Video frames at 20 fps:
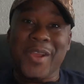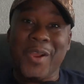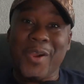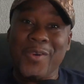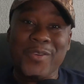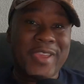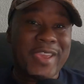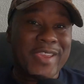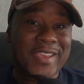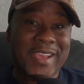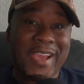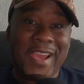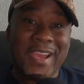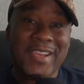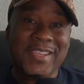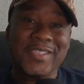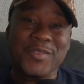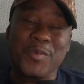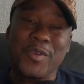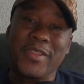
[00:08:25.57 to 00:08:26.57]
Okay
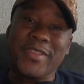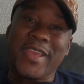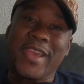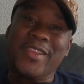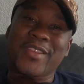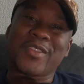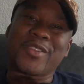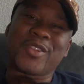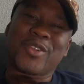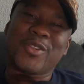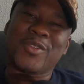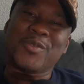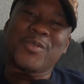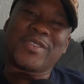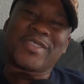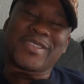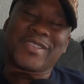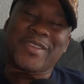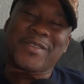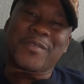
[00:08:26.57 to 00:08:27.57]
guys, well that
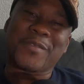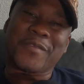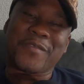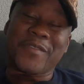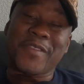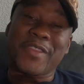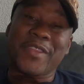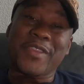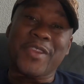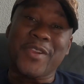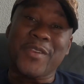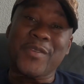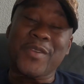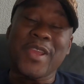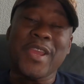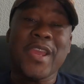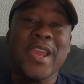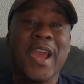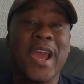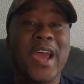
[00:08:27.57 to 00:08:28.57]
concludes another video.
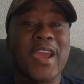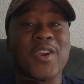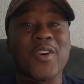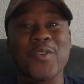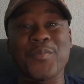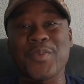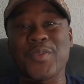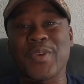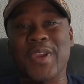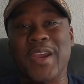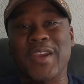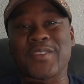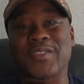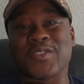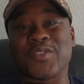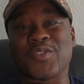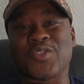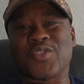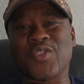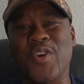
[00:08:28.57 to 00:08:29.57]
I hope you guys
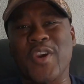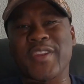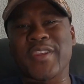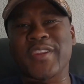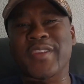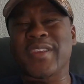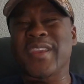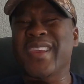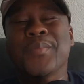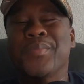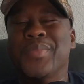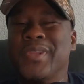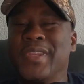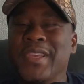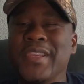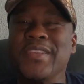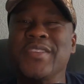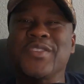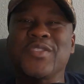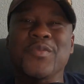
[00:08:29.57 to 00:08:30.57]
enjoyed it.
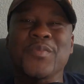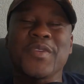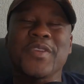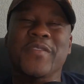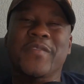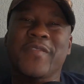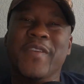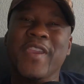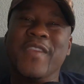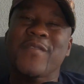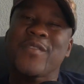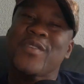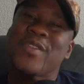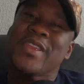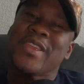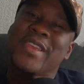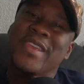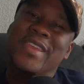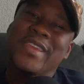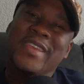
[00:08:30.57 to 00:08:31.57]
Please do me a favor,
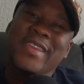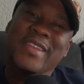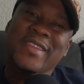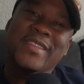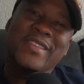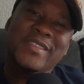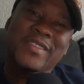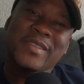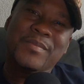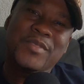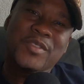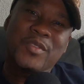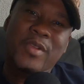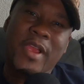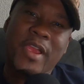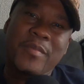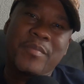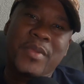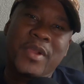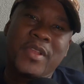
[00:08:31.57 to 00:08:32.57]
hit the
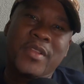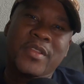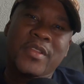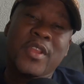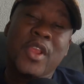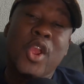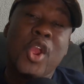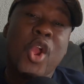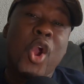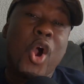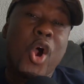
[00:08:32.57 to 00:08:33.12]
subscribe button.